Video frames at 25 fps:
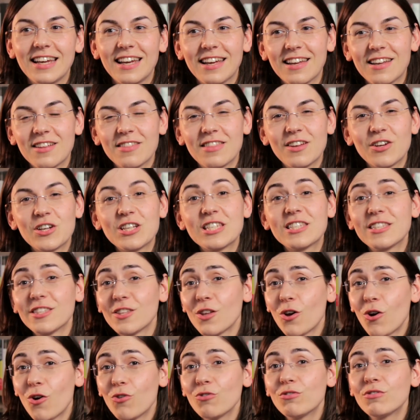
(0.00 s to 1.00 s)
There is
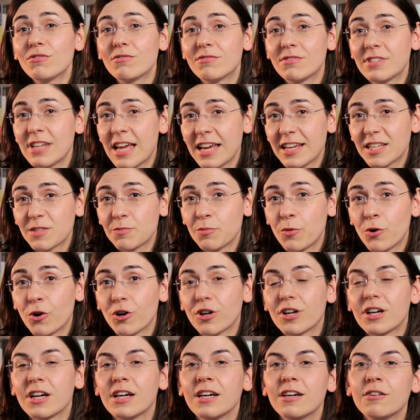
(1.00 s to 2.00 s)
no
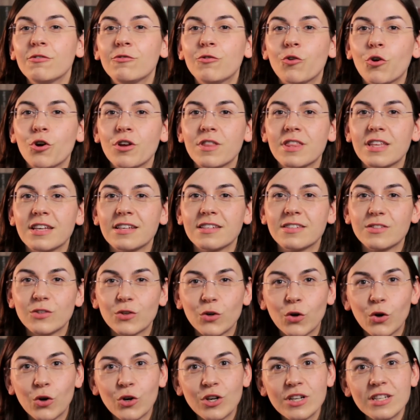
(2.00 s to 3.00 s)
textbook for this
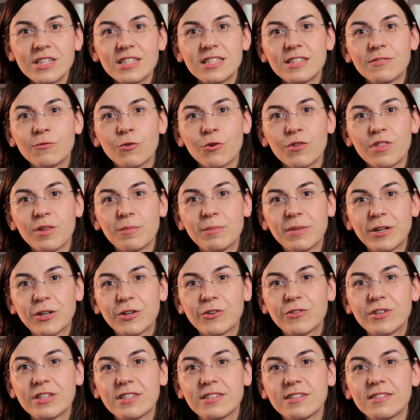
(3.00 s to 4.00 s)
course, for the
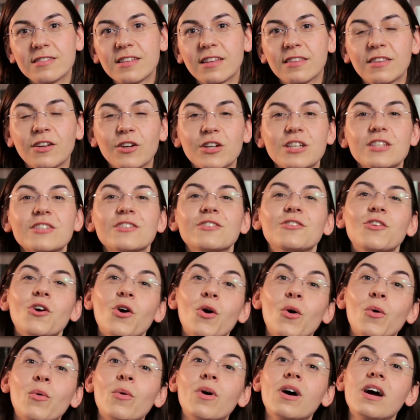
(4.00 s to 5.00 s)
mere reason that there is
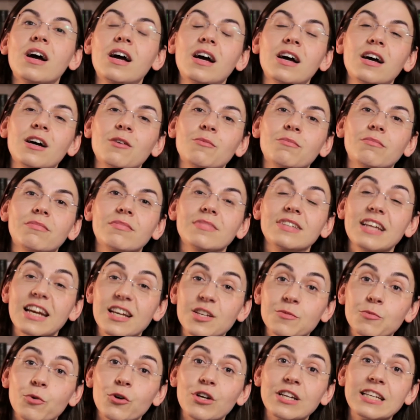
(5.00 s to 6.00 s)
no
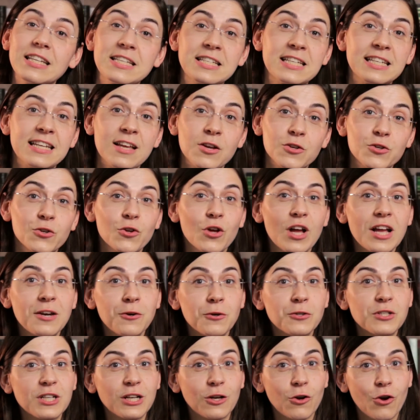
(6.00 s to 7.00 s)
textbook in international
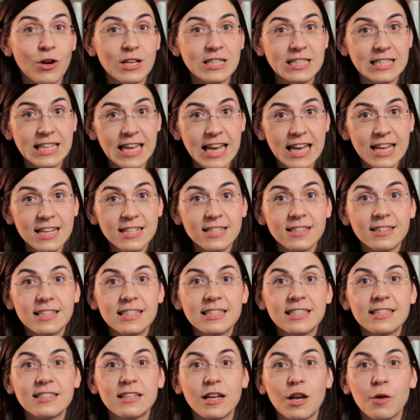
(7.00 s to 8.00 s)
energy law as yet.
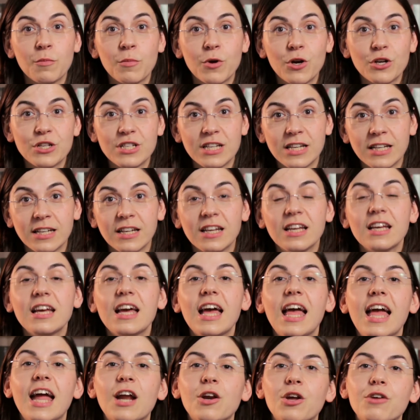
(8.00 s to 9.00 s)
This is an emerging
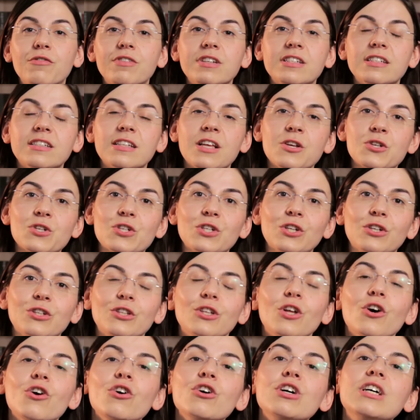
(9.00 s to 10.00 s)
area of international
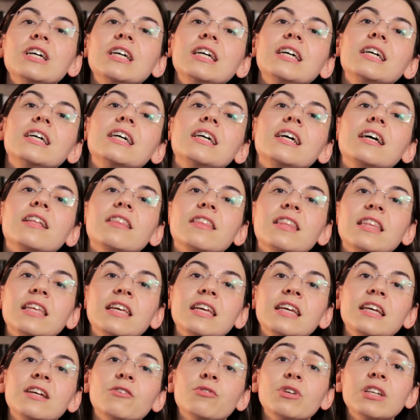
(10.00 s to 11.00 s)
law.
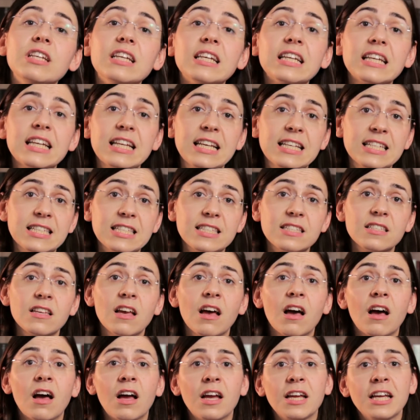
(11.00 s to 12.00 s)
The reading lists
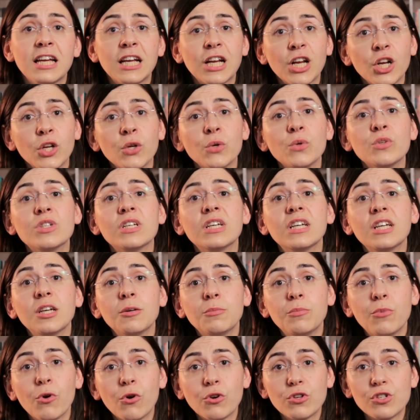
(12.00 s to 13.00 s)
include
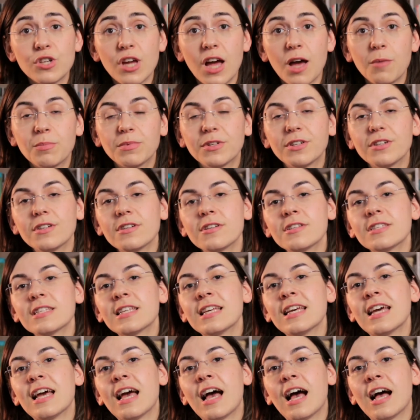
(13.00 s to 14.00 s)
book chapters
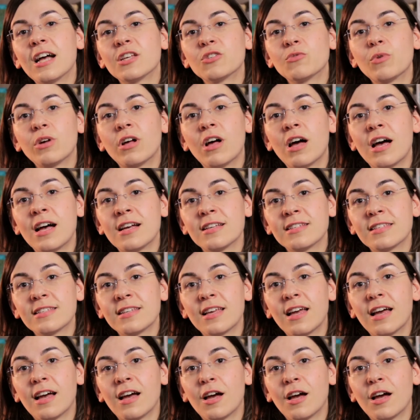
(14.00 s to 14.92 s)
as well as